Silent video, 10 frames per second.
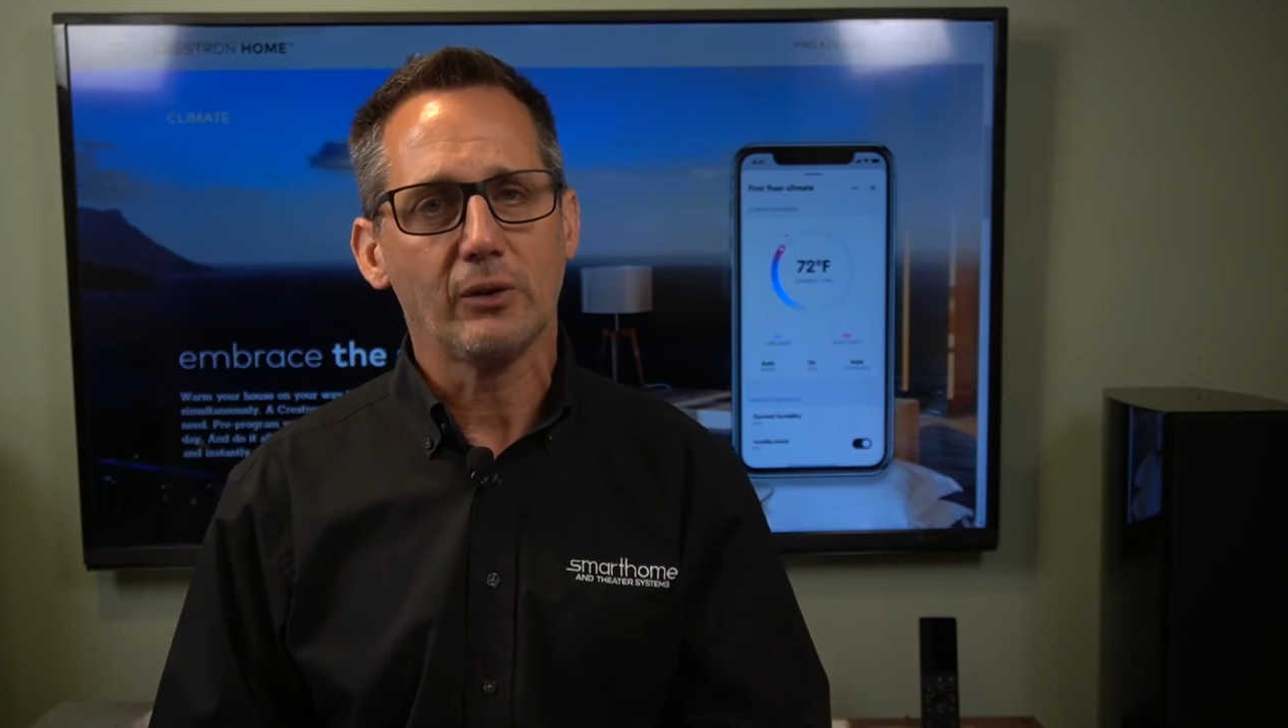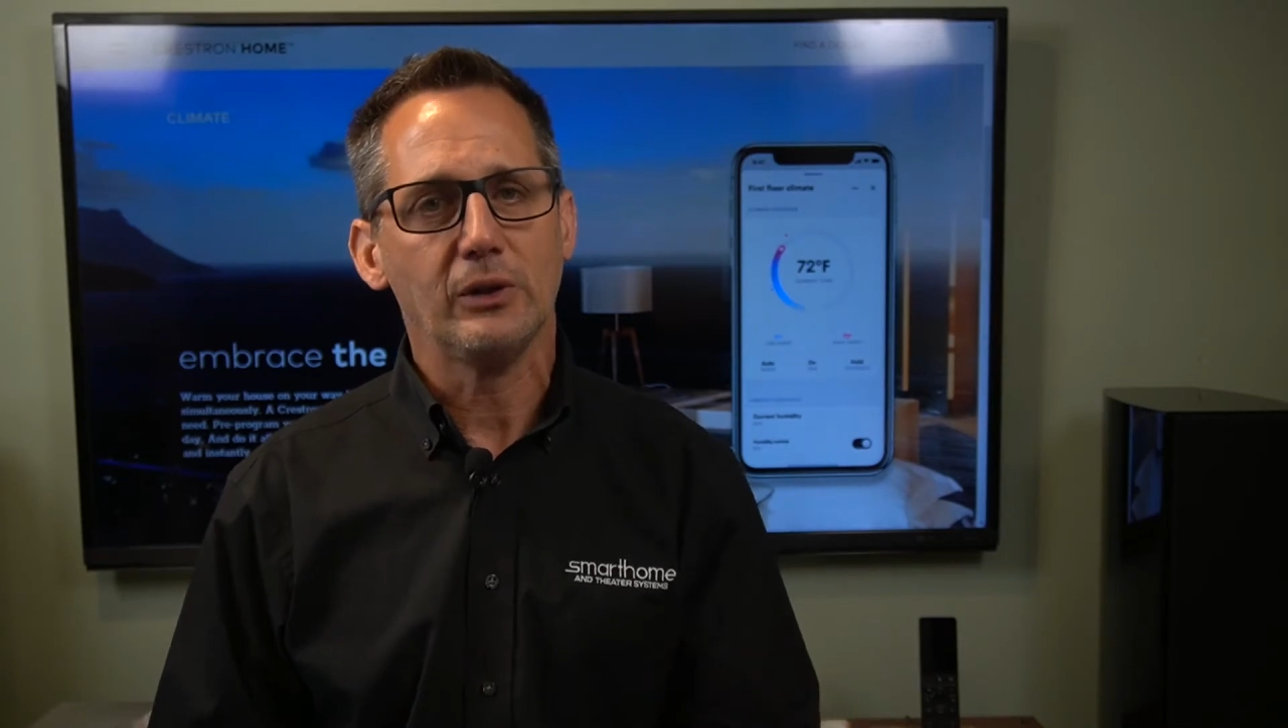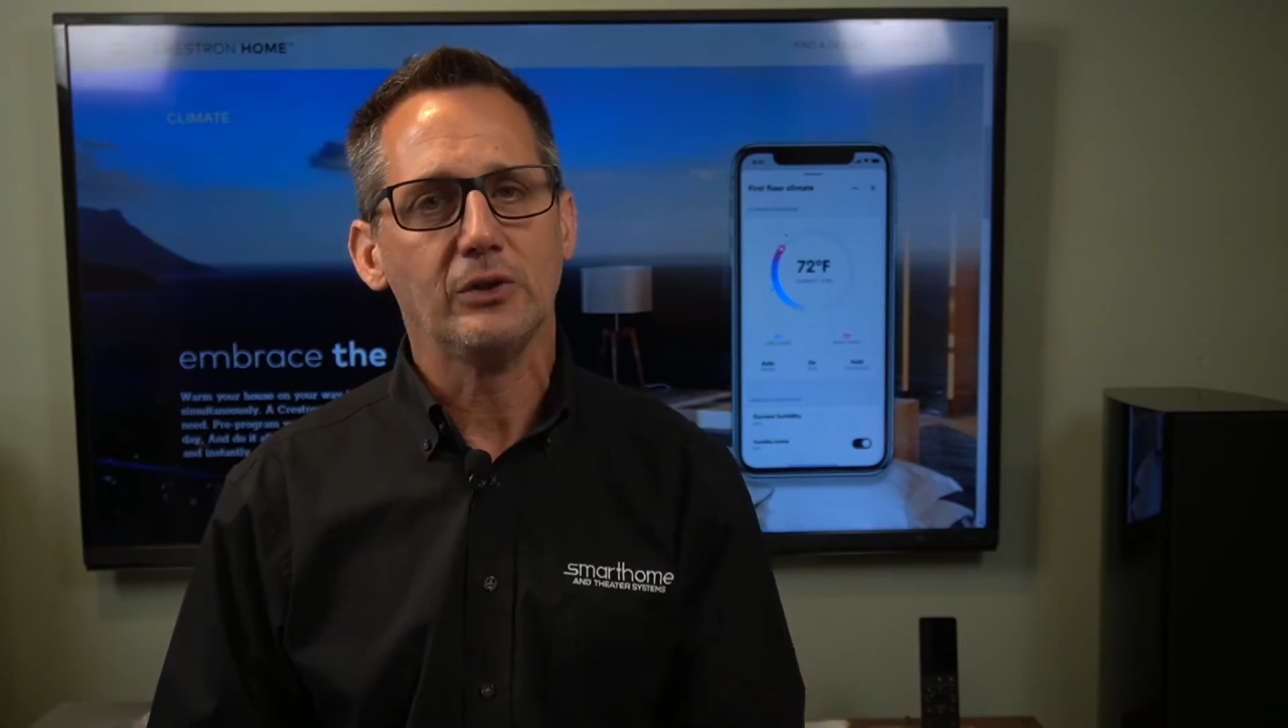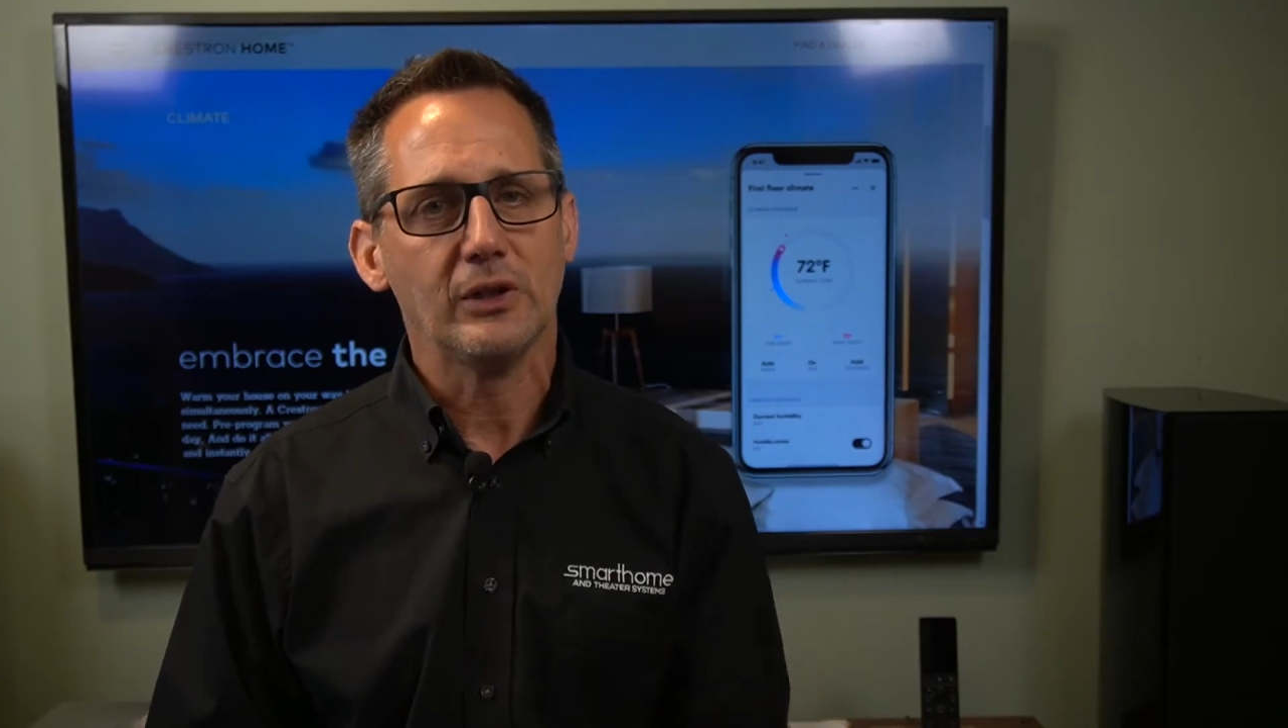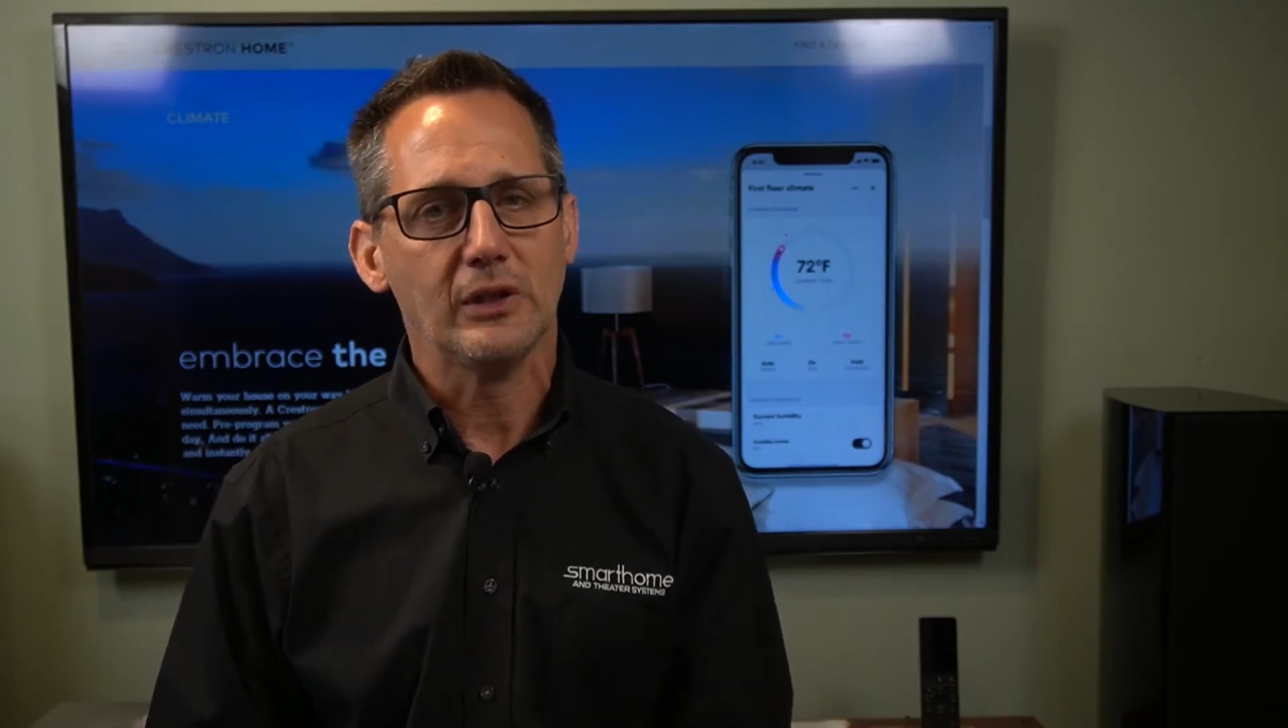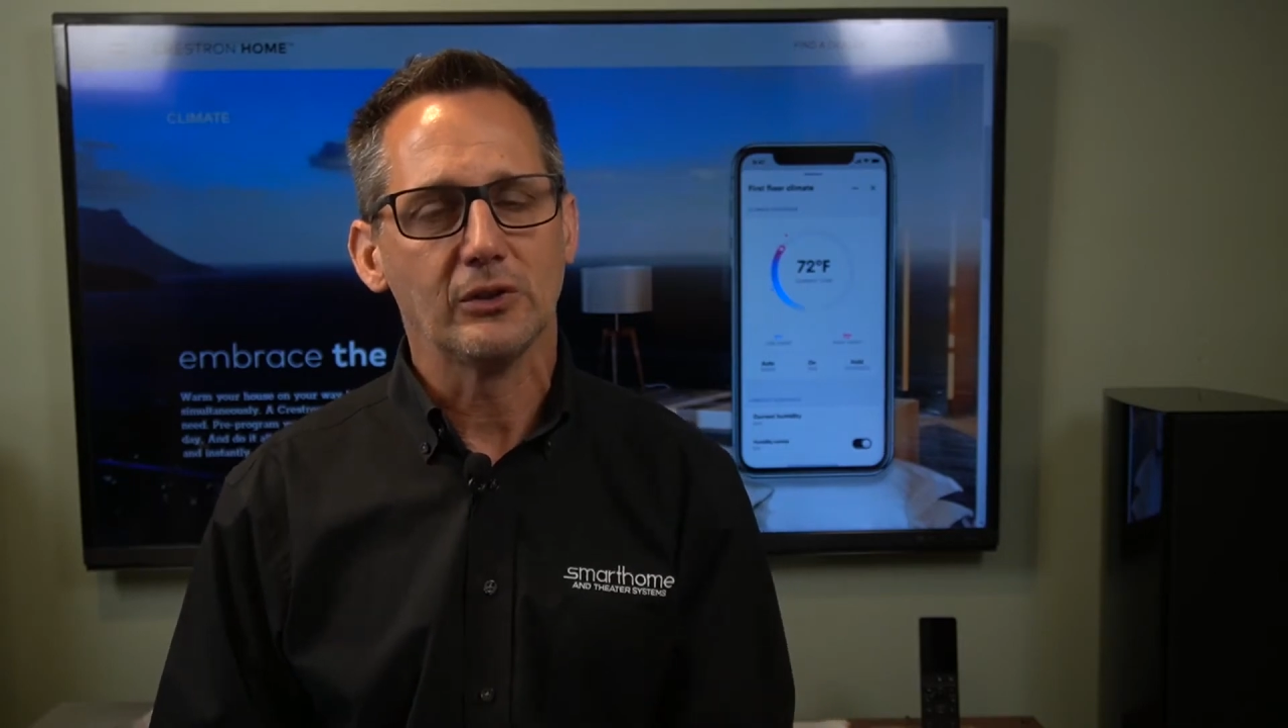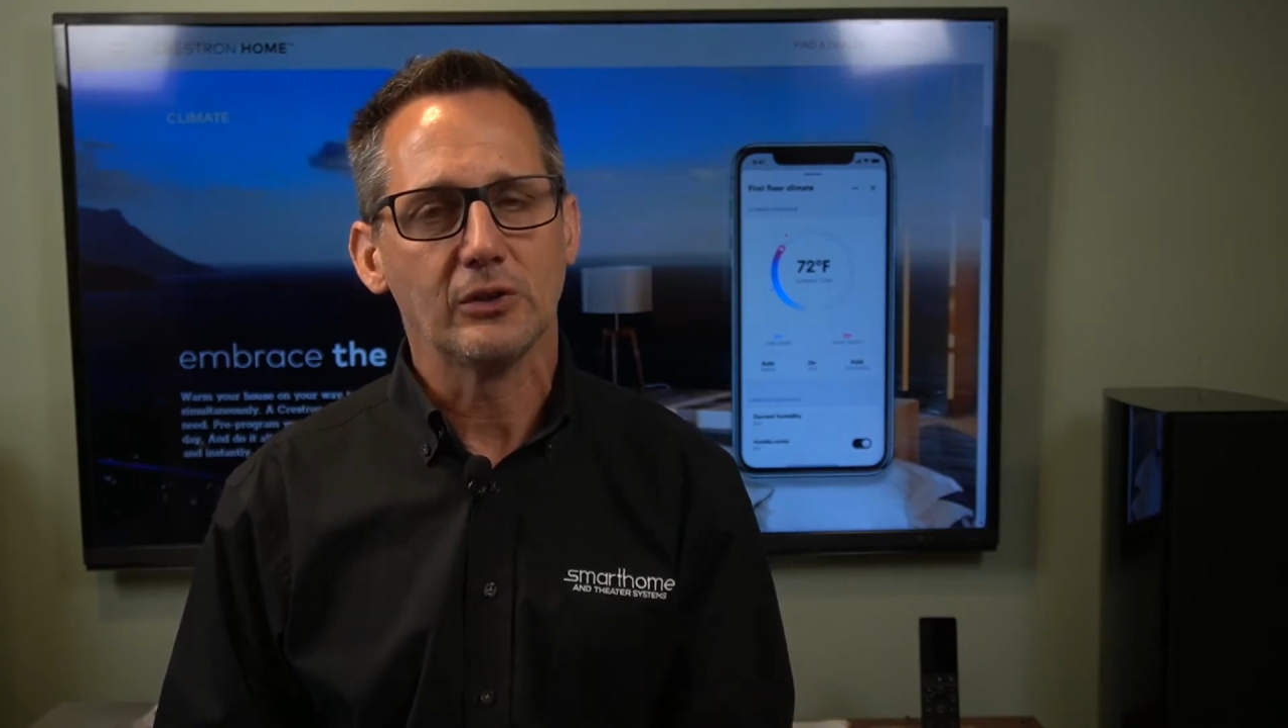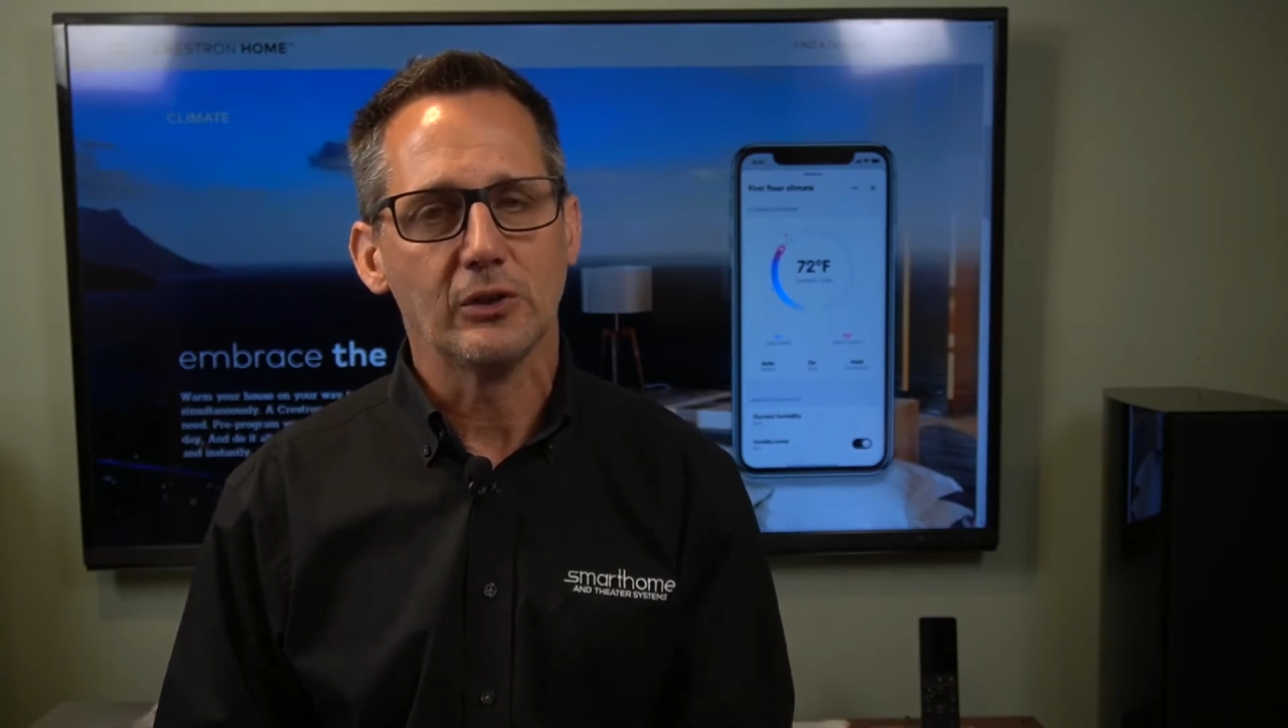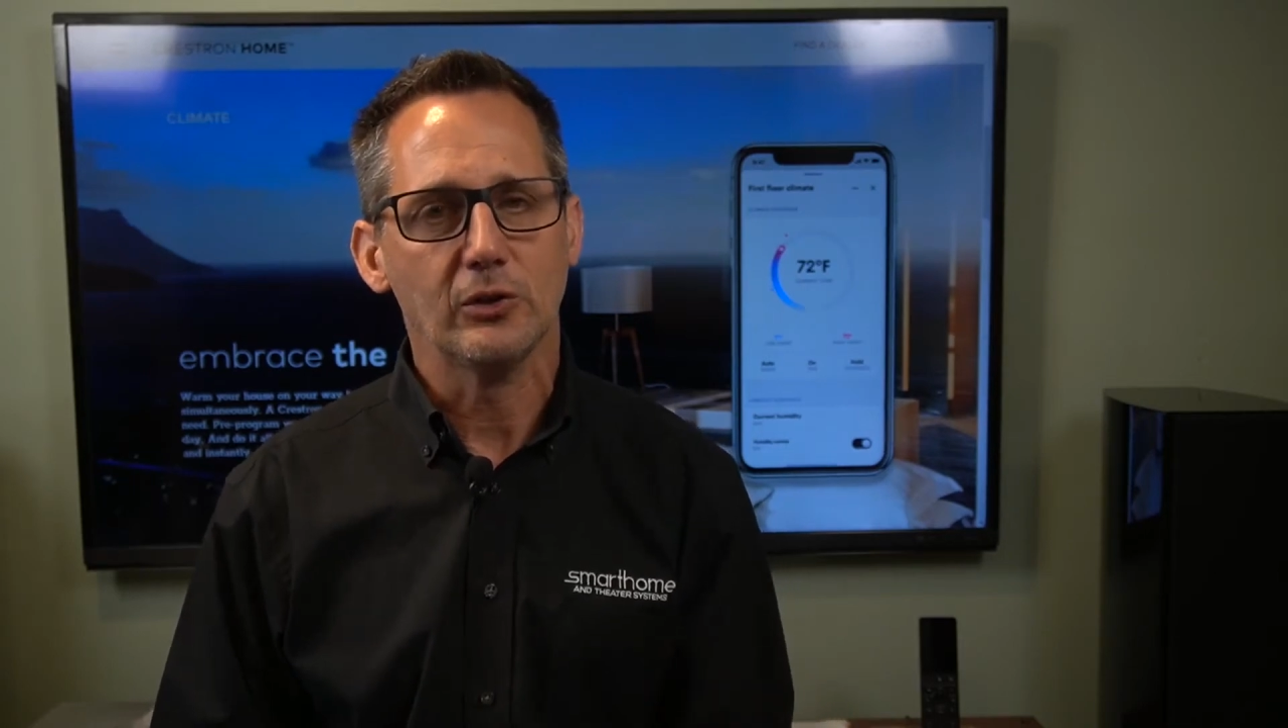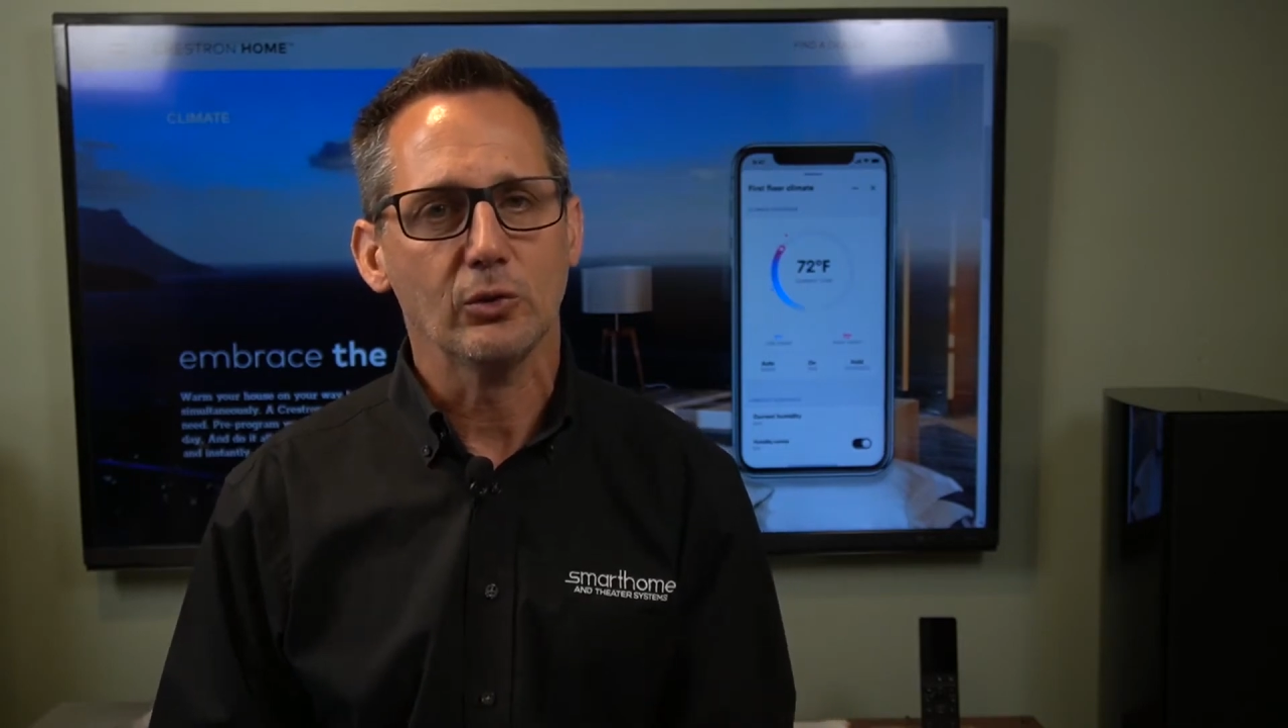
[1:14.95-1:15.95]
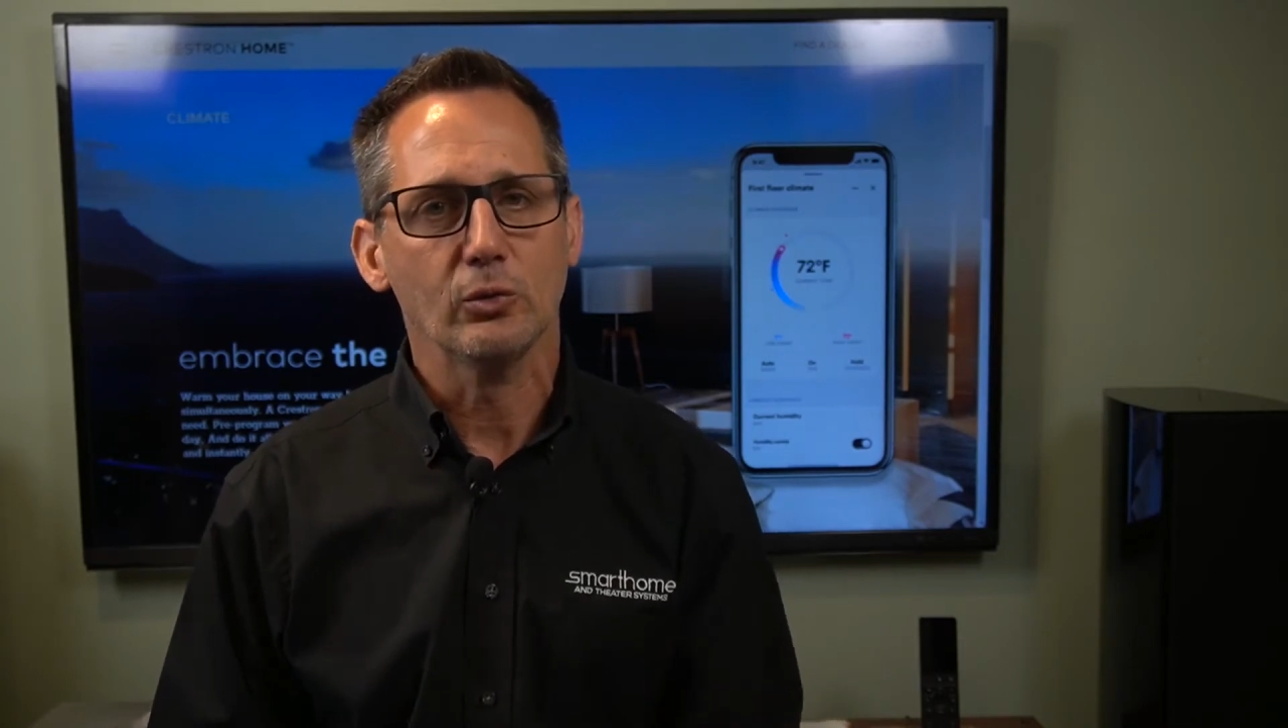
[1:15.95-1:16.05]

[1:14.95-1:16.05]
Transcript: easy it is to do